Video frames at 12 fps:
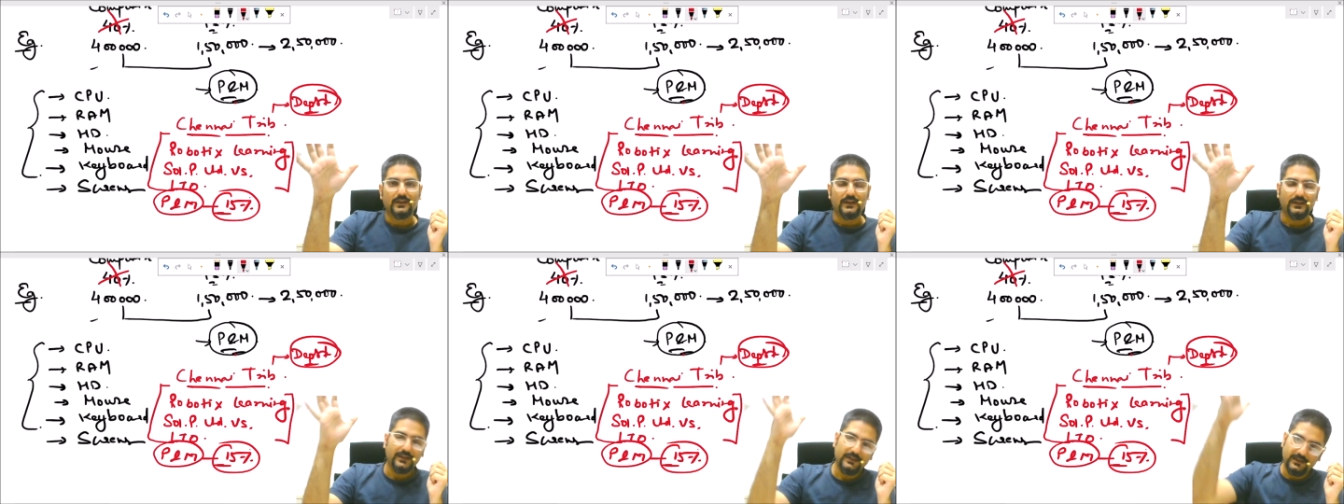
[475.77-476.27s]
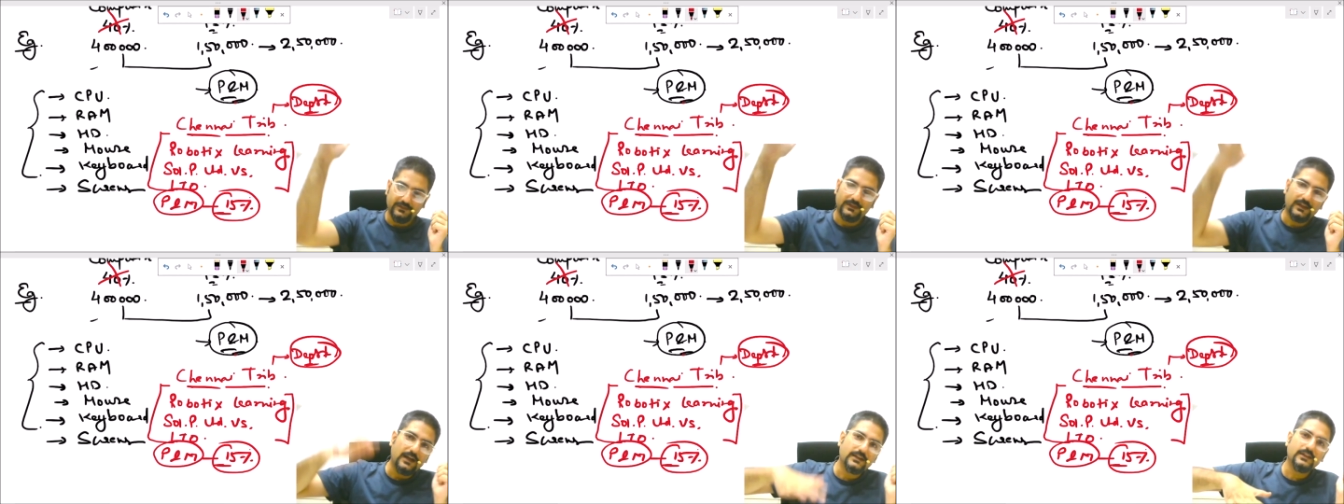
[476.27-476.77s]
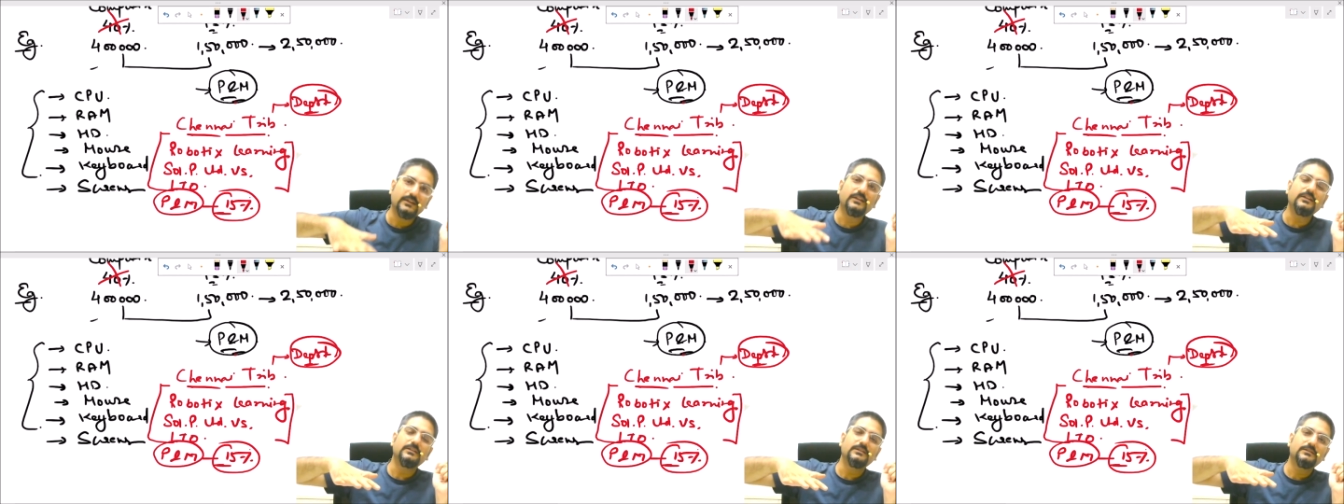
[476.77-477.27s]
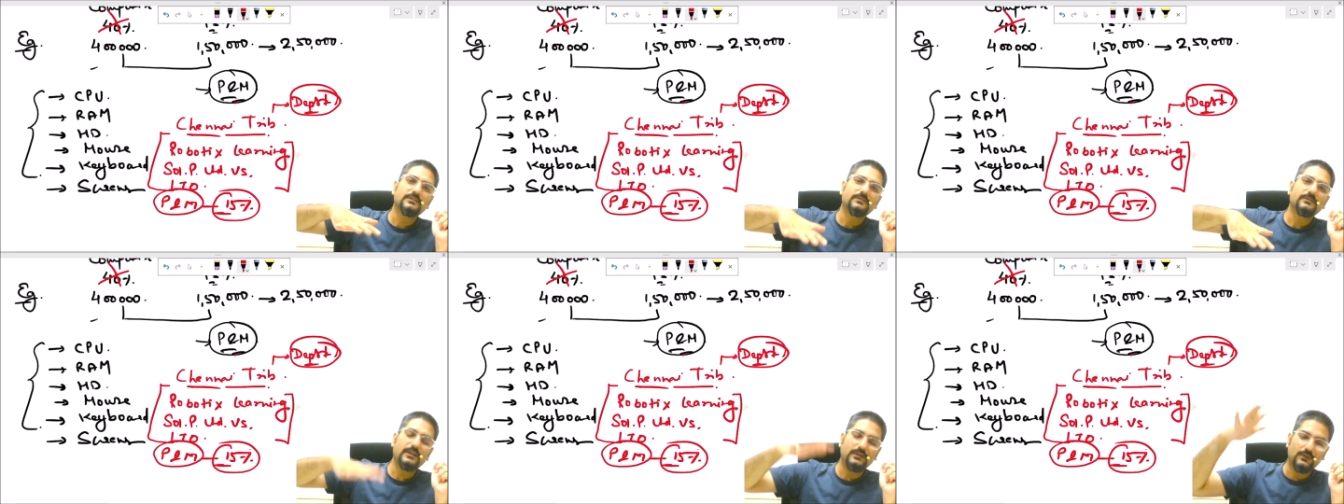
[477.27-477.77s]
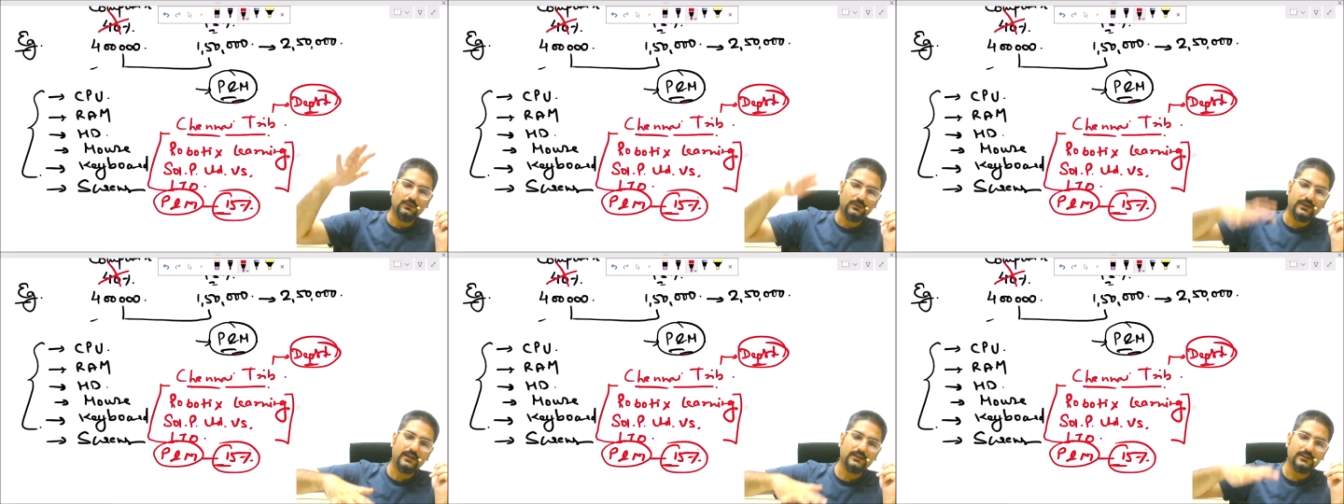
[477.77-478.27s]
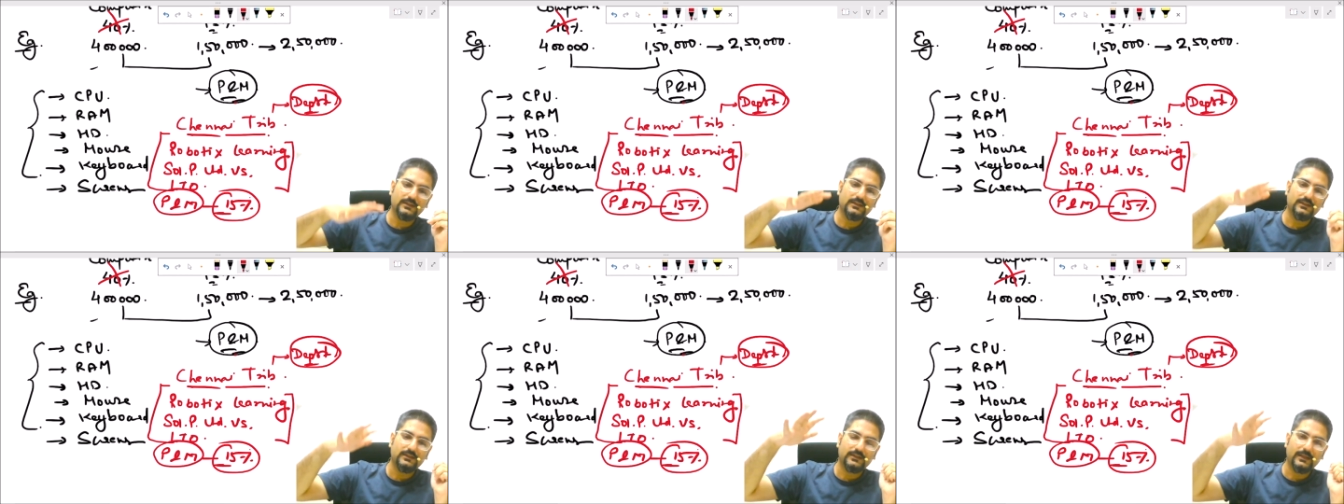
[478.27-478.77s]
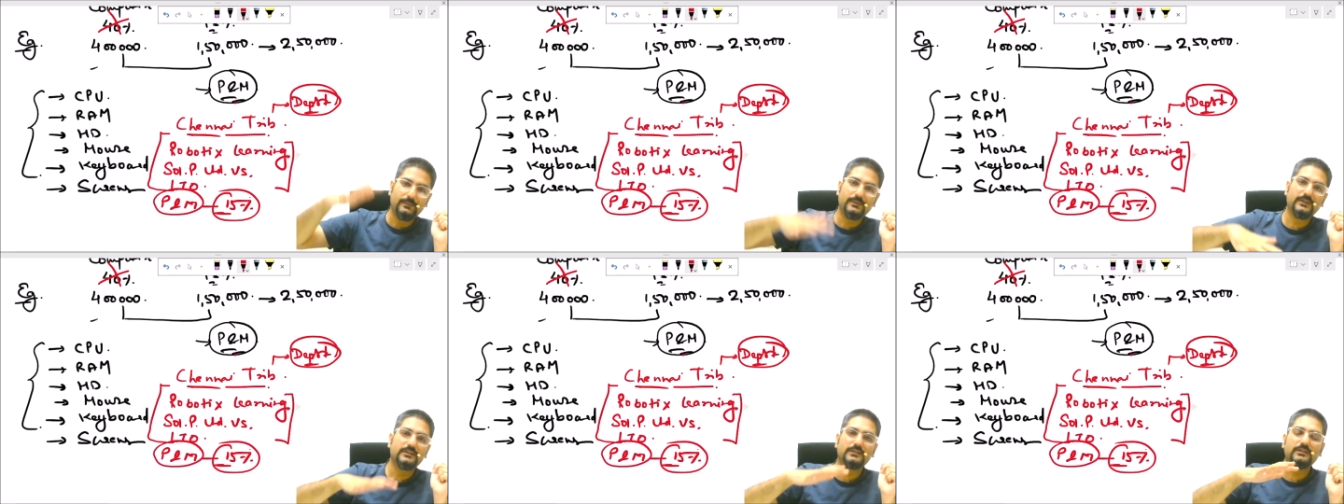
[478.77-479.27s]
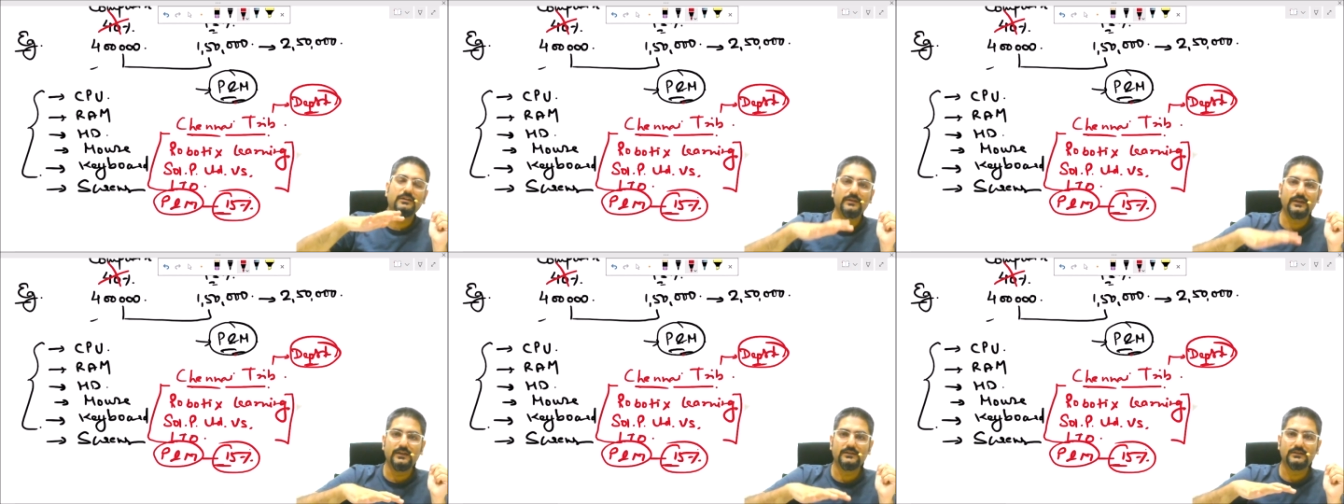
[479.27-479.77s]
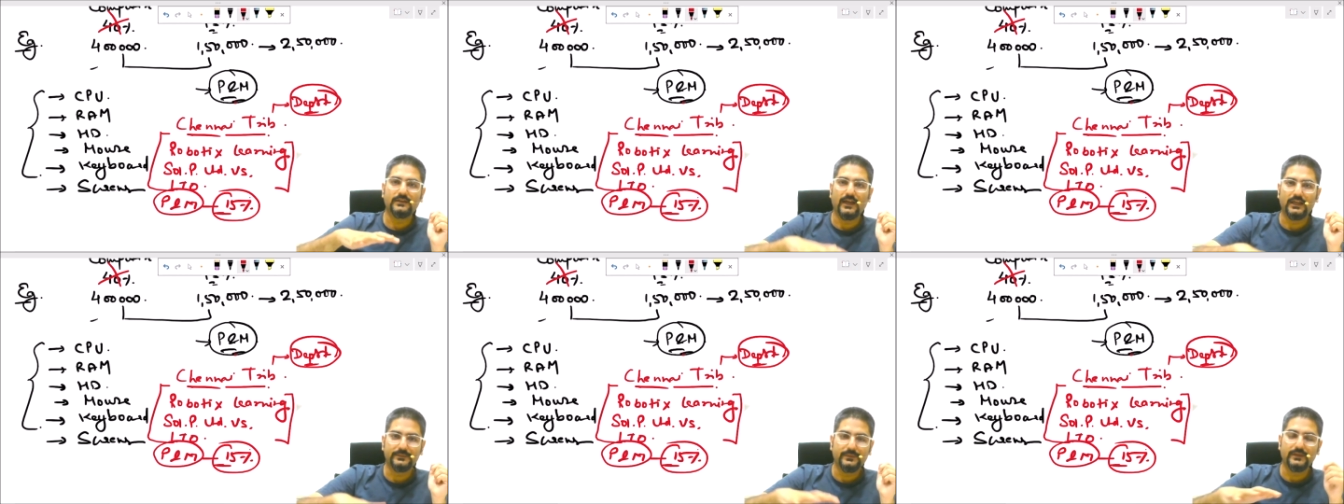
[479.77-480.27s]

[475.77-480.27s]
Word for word: in any of the categories when you look at the depreciation rates as per